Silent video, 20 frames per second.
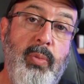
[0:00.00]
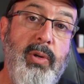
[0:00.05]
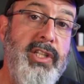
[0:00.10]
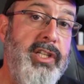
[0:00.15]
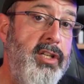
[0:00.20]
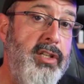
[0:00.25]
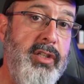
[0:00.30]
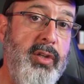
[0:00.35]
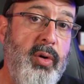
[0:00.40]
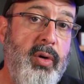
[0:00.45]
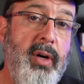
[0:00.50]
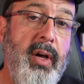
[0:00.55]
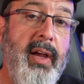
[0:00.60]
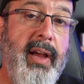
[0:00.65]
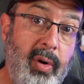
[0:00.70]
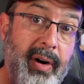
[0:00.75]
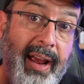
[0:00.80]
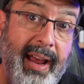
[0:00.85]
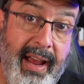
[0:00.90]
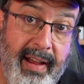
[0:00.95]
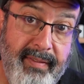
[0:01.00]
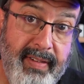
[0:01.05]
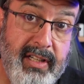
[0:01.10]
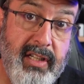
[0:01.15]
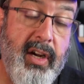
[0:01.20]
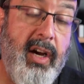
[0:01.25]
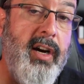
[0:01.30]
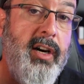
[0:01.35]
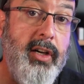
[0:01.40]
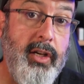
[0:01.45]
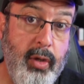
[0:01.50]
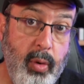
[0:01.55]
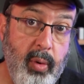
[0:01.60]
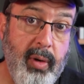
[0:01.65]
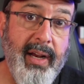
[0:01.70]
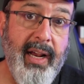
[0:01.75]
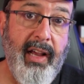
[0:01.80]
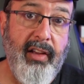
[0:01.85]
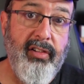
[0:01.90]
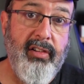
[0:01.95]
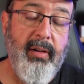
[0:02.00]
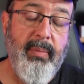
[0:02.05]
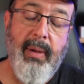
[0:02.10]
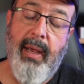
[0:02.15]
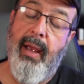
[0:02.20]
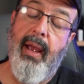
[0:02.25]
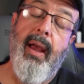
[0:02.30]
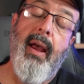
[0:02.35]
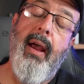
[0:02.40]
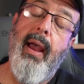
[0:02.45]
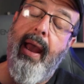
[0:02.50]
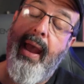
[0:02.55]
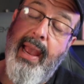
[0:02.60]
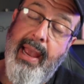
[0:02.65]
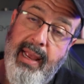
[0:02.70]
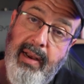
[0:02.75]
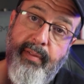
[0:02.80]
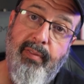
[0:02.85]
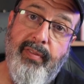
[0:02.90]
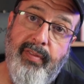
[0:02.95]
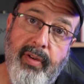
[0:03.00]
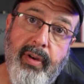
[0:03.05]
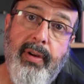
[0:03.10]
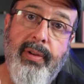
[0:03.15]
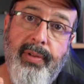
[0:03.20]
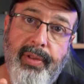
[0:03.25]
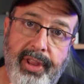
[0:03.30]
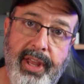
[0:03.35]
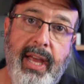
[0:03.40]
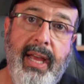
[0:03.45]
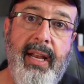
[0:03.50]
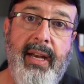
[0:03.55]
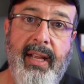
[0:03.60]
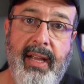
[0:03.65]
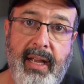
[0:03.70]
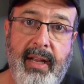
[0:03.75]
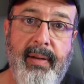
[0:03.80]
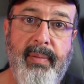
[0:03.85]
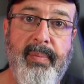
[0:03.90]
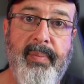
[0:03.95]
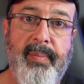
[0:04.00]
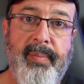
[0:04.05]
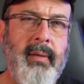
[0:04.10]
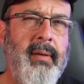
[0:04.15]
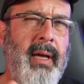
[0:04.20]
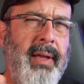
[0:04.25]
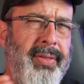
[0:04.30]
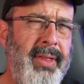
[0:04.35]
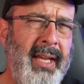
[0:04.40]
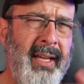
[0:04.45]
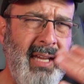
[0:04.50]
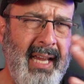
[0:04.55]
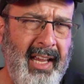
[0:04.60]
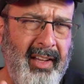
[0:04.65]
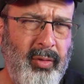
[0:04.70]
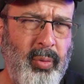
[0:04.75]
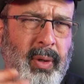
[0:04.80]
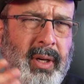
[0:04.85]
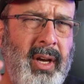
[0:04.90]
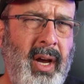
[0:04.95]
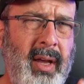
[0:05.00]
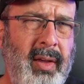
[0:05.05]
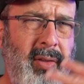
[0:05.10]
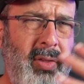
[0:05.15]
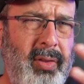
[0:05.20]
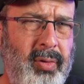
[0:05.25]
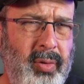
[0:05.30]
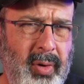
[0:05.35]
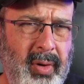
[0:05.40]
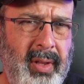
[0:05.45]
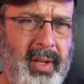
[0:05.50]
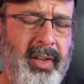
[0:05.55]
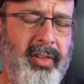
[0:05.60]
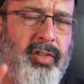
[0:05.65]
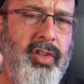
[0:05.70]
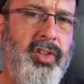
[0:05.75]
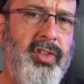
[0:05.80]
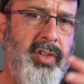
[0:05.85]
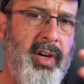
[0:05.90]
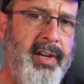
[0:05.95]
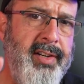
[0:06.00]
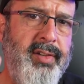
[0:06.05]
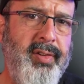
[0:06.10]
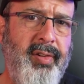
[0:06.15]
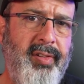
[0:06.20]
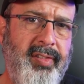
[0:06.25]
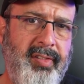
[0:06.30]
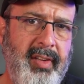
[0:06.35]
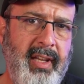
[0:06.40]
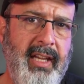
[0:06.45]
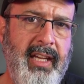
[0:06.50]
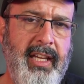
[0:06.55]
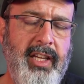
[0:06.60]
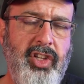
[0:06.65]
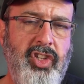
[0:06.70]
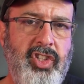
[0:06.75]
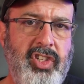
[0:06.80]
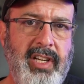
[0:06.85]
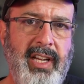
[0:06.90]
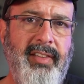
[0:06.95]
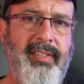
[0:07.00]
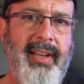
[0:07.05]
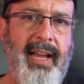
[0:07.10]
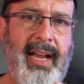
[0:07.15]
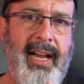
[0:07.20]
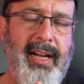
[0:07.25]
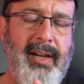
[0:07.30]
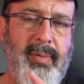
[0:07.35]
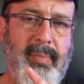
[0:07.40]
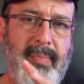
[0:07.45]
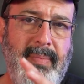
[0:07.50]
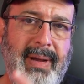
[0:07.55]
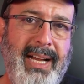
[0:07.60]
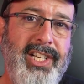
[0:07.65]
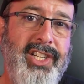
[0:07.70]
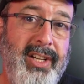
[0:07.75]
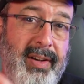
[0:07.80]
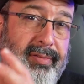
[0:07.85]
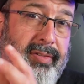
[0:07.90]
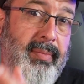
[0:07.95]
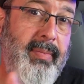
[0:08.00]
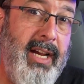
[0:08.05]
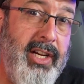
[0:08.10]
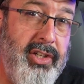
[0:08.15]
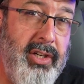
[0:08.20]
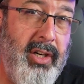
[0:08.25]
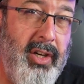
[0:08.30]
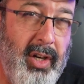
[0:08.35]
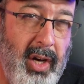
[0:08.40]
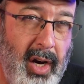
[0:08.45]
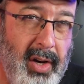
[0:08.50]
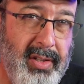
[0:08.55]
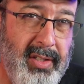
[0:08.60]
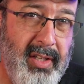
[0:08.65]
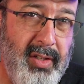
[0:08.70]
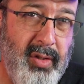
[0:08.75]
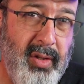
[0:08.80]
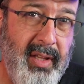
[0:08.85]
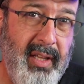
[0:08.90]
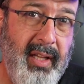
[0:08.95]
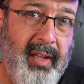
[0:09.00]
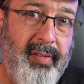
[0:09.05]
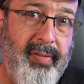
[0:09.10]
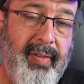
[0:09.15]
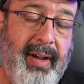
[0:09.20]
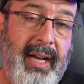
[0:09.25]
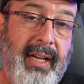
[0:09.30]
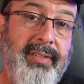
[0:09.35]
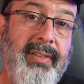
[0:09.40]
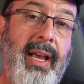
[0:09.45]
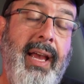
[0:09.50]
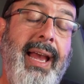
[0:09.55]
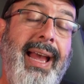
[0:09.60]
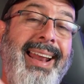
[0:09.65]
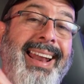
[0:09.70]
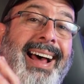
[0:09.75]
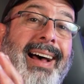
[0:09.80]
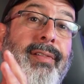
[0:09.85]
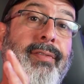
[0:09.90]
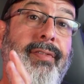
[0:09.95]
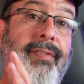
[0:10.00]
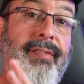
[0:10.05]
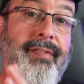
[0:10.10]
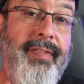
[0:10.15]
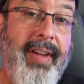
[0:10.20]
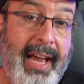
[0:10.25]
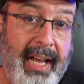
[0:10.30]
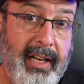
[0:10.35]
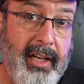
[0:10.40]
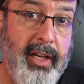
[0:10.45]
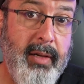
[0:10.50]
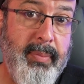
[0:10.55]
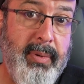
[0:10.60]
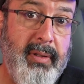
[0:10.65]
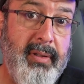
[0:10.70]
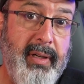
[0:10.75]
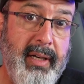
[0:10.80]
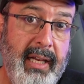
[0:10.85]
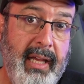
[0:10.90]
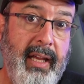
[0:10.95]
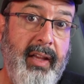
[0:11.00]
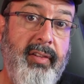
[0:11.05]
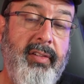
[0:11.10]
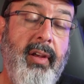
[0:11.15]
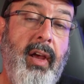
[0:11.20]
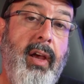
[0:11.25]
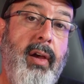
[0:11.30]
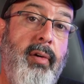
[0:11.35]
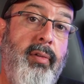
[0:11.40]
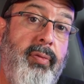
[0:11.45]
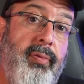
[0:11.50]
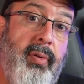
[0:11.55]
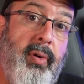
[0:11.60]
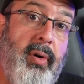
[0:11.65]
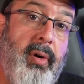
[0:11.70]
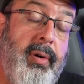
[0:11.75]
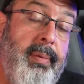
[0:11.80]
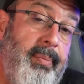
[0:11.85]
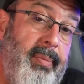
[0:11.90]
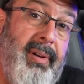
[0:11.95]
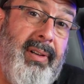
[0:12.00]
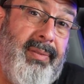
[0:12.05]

which is your avatar, your customer, and fill that in. I think as we're going through this, you're starting to see just how much information goes into these files and how valuable it is for